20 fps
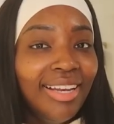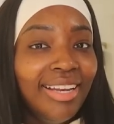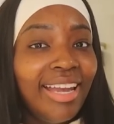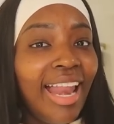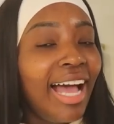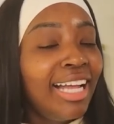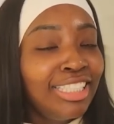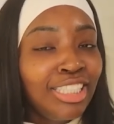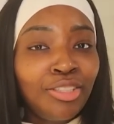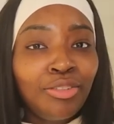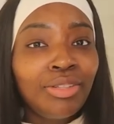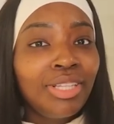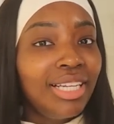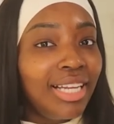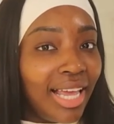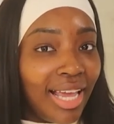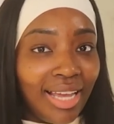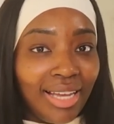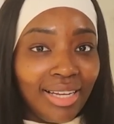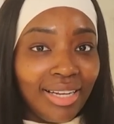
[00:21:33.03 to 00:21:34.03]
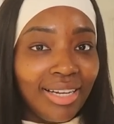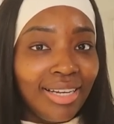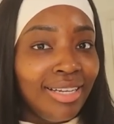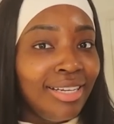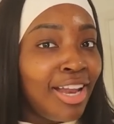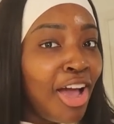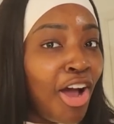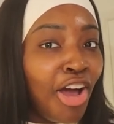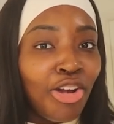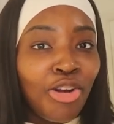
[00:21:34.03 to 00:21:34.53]
not just for the date
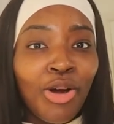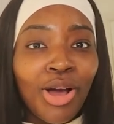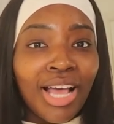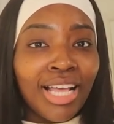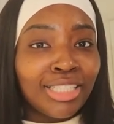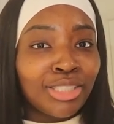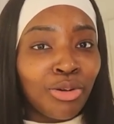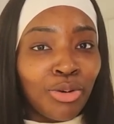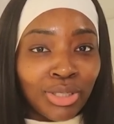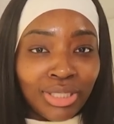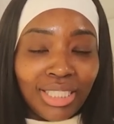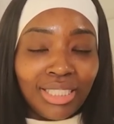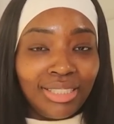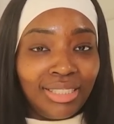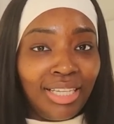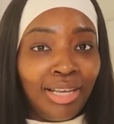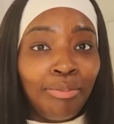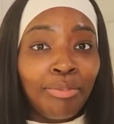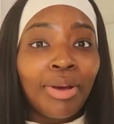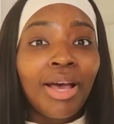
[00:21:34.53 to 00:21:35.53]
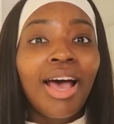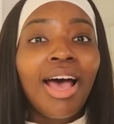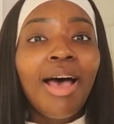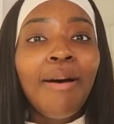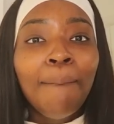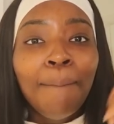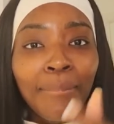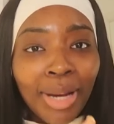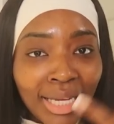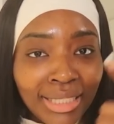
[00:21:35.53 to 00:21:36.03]
not no escorting tip
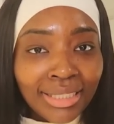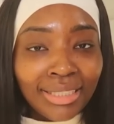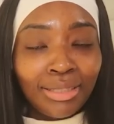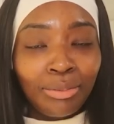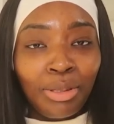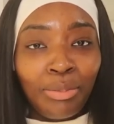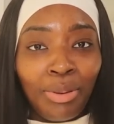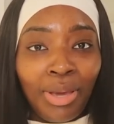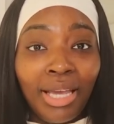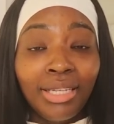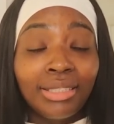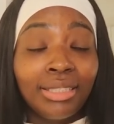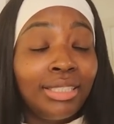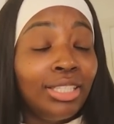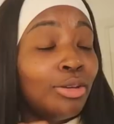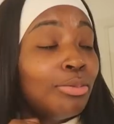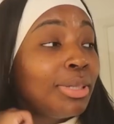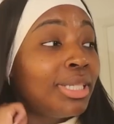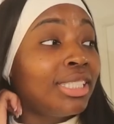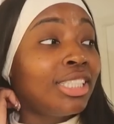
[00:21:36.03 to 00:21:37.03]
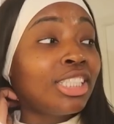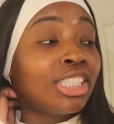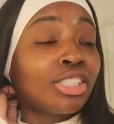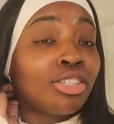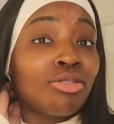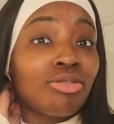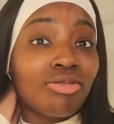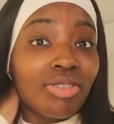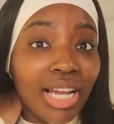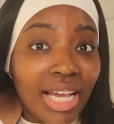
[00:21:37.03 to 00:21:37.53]
mine just to be pink too because it's
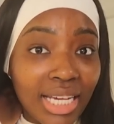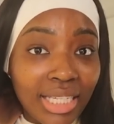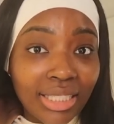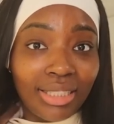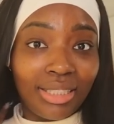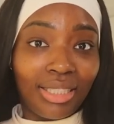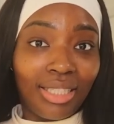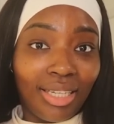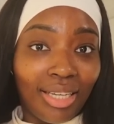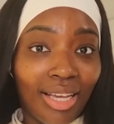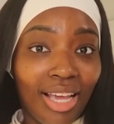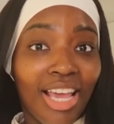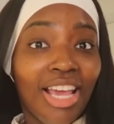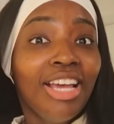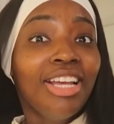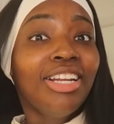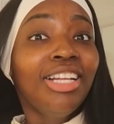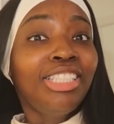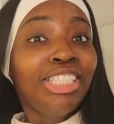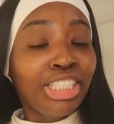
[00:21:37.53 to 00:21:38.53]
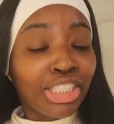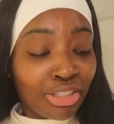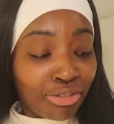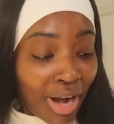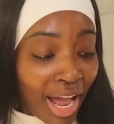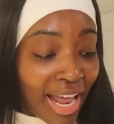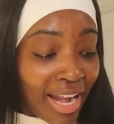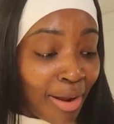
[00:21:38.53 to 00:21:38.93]
crazy this is crazy.